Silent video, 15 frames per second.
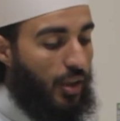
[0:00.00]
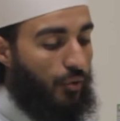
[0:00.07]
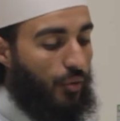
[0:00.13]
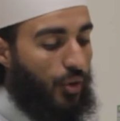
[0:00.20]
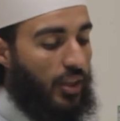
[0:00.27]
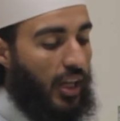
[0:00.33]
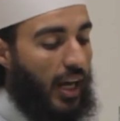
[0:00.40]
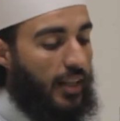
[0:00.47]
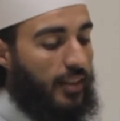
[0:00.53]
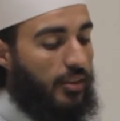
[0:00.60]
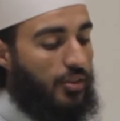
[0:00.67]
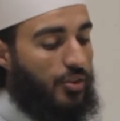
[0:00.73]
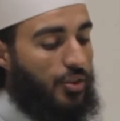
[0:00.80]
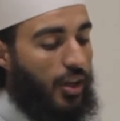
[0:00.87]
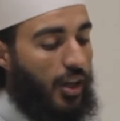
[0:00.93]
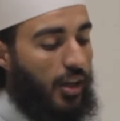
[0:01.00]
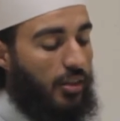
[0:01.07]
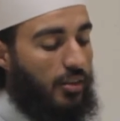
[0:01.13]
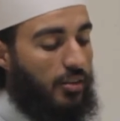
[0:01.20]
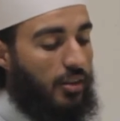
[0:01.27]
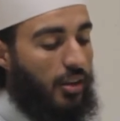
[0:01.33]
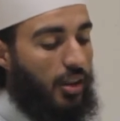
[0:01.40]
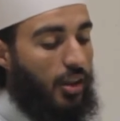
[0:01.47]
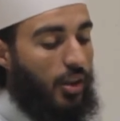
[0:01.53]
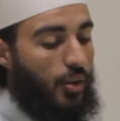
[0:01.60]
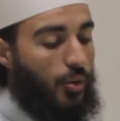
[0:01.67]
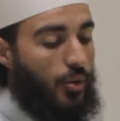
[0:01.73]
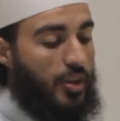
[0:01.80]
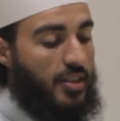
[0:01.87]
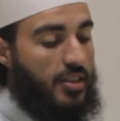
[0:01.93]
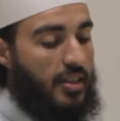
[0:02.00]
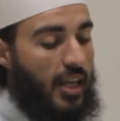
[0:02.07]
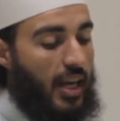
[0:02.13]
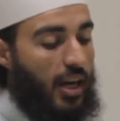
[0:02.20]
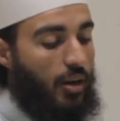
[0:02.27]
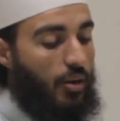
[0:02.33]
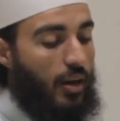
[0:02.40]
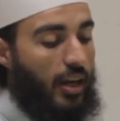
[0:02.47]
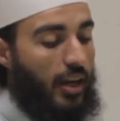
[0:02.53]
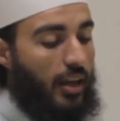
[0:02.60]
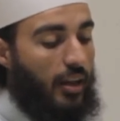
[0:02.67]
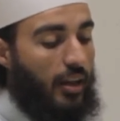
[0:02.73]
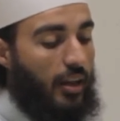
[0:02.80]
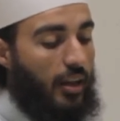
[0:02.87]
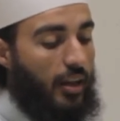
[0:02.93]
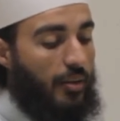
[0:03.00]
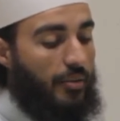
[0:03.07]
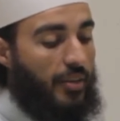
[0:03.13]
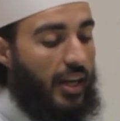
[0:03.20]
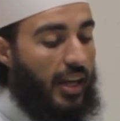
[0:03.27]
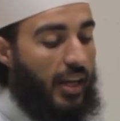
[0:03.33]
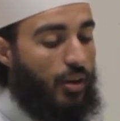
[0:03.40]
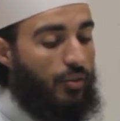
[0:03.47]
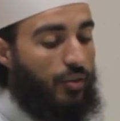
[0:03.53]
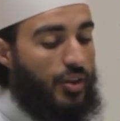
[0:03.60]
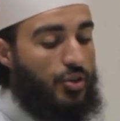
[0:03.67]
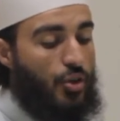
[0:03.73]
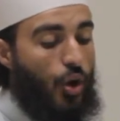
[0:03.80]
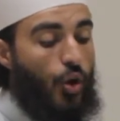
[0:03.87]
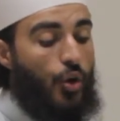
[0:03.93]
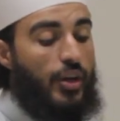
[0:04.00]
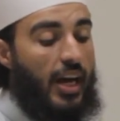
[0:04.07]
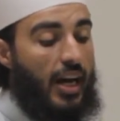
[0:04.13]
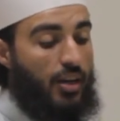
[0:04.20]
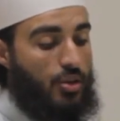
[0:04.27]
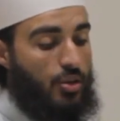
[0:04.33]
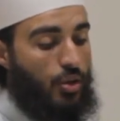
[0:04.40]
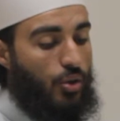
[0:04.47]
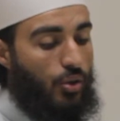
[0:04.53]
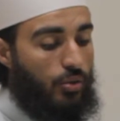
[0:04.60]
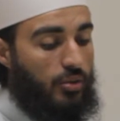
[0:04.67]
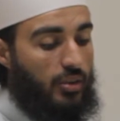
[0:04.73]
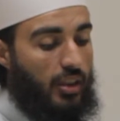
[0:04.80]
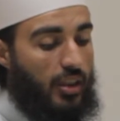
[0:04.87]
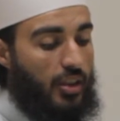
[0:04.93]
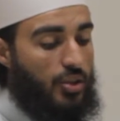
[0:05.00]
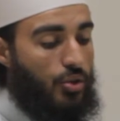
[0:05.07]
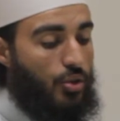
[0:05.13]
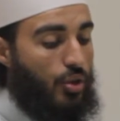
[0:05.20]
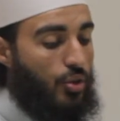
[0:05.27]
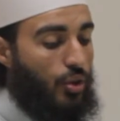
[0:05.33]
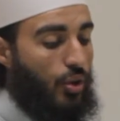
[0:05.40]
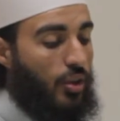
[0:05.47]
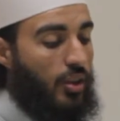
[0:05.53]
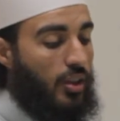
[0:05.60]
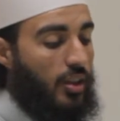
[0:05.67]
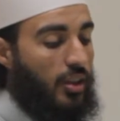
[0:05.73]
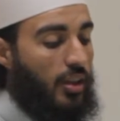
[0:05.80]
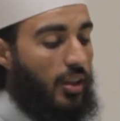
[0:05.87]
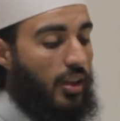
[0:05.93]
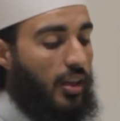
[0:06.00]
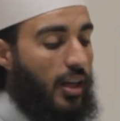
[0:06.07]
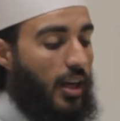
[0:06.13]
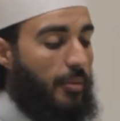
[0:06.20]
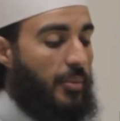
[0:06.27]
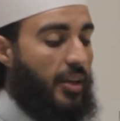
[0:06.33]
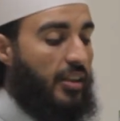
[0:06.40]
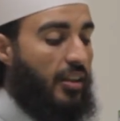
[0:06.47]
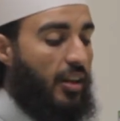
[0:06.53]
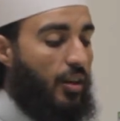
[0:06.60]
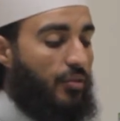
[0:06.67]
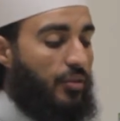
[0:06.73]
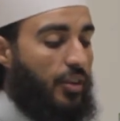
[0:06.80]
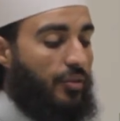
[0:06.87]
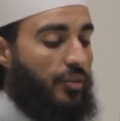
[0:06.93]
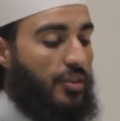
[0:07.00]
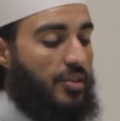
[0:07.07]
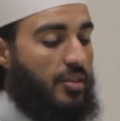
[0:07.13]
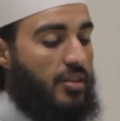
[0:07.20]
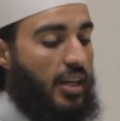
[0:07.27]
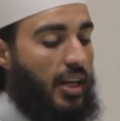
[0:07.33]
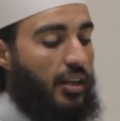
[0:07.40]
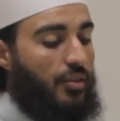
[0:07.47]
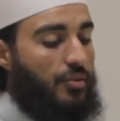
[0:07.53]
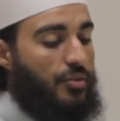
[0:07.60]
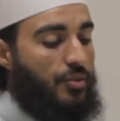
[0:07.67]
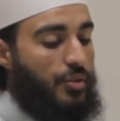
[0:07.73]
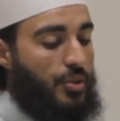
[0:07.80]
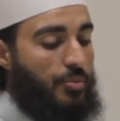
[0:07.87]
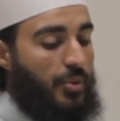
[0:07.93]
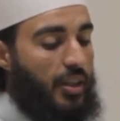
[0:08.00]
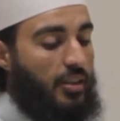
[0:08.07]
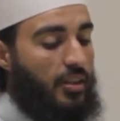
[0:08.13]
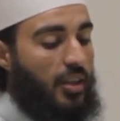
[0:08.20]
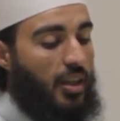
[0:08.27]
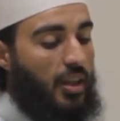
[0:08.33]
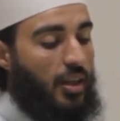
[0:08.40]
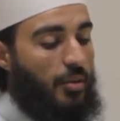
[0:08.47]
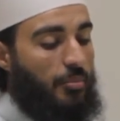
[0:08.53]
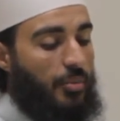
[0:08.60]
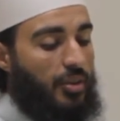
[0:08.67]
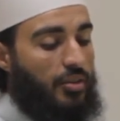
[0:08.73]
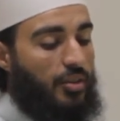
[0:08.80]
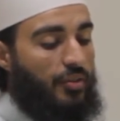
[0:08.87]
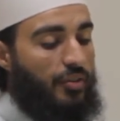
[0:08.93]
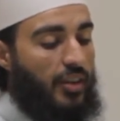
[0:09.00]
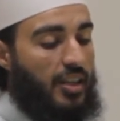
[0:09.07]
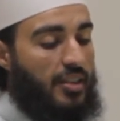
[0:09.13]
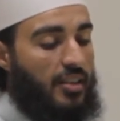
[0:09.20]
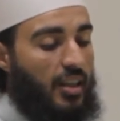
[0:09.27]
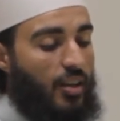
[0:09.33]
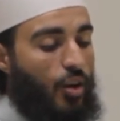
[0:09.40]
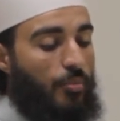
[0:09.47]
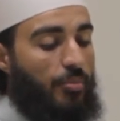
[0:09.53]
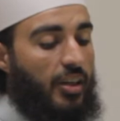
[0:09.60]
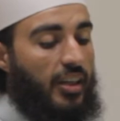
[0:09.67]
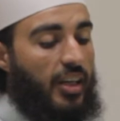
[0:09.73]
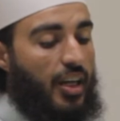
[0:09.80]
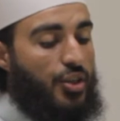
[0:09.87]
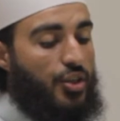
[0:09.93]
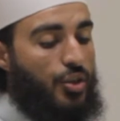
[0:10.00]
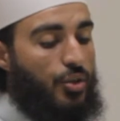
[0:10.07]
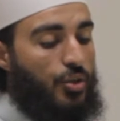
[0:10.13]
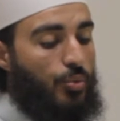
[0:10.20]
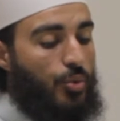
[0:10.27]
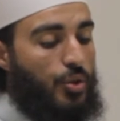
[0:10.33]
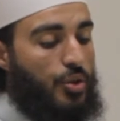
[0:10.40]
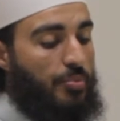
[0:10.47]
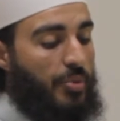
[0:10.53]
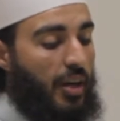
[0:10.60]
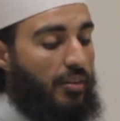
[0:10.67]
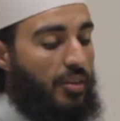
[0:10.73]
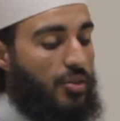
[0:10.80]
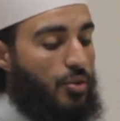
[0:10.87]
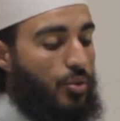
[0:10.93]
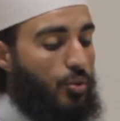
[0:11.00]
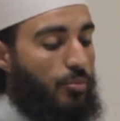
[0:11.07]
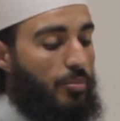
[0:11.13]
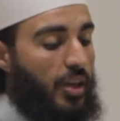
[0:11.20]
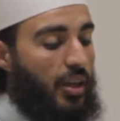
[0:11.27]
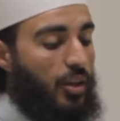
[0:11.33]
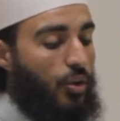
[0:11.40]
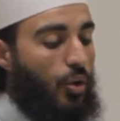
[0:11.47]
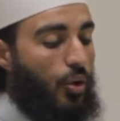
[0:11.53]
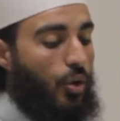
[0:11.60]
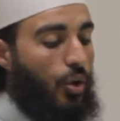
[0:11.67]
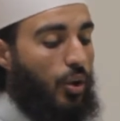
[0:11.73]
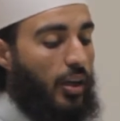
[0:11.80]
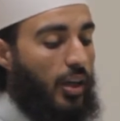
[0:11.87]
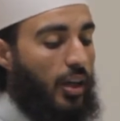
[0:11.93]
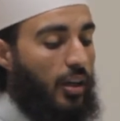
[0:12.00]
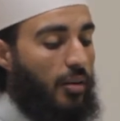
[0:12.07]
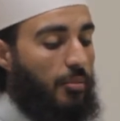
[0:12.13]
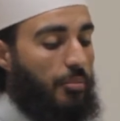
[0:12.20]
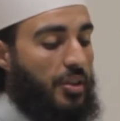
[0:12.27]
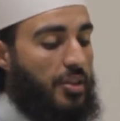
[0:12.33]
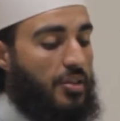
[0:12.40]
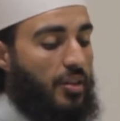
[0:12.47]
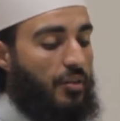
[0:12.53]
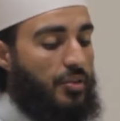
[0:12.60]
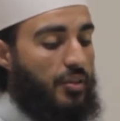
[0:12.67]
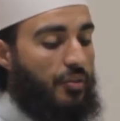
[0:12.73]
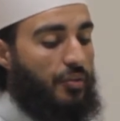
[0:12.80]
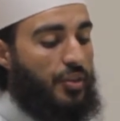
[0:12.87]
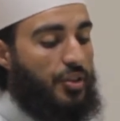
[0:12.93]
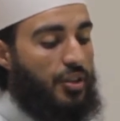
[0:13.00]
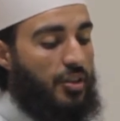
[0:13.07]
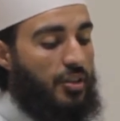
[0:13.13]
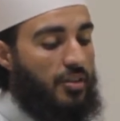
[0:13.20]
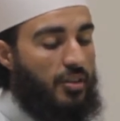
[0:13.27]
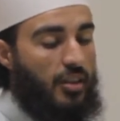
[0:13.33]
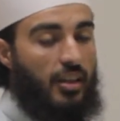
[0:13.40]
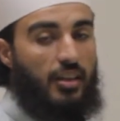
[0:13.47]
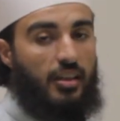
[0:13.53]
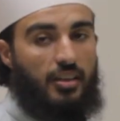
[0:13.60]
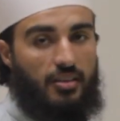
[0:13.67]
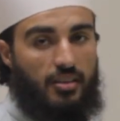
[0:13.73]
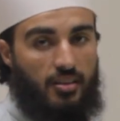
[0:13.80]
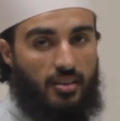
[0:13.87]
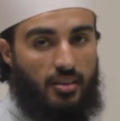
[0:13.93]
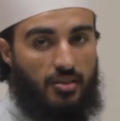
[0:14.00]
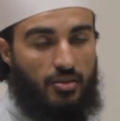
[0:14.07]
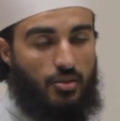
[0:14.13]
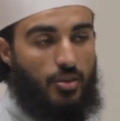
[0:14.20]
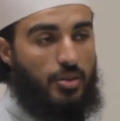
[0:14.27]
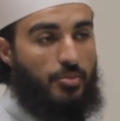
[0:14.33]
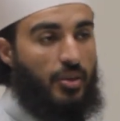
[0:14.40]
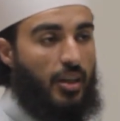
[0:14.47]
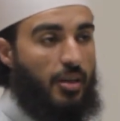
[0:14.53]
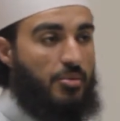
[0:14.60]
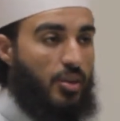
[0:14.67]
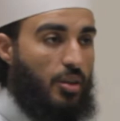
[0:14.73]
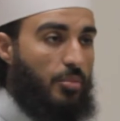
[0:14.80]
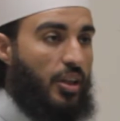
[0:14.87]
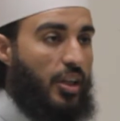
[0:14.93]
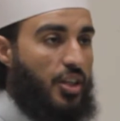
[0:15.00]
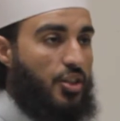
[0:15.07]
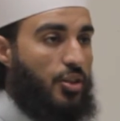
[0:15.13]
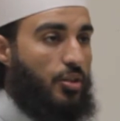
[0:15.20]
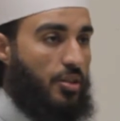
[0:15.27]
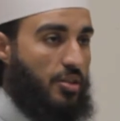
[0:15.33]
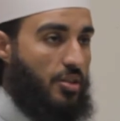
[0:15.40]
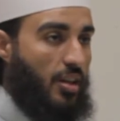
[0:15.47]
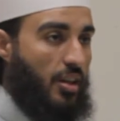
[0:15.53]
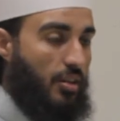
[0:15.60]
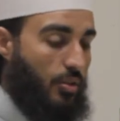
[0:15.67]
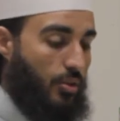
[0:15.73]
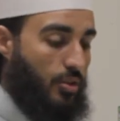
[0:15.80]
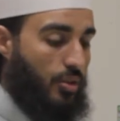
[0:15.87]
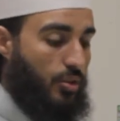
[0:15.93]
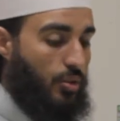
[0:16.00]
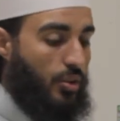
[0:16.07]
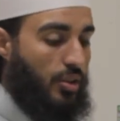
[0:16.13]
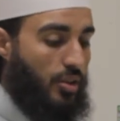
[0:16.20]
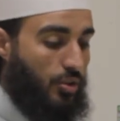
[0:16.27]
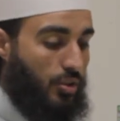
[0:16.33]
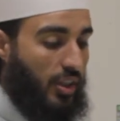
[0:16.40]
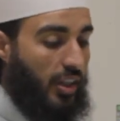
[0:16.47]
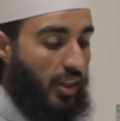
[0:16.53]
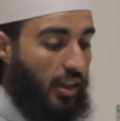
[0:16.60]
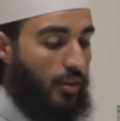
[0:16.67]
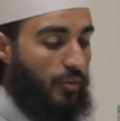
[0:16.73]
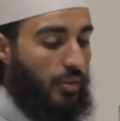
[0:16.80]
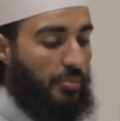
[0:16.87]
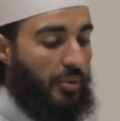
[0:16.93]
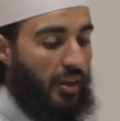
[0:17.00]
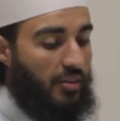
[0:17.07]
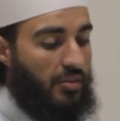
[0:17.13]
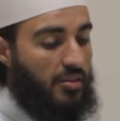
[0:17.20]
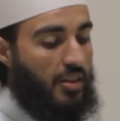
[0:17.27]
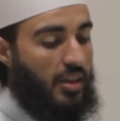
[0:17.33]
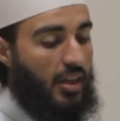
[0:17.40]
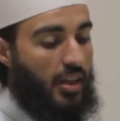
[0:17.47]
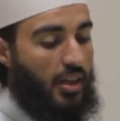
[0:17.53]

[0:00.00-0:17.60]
For the adult child who is now the head of his own household, it is not only a matter of differences out of respect, but reflects an obligation towards parents who may no longer be self-sufficient in later years. So it becomes an obligation on the son or the daughter to take care of the parents.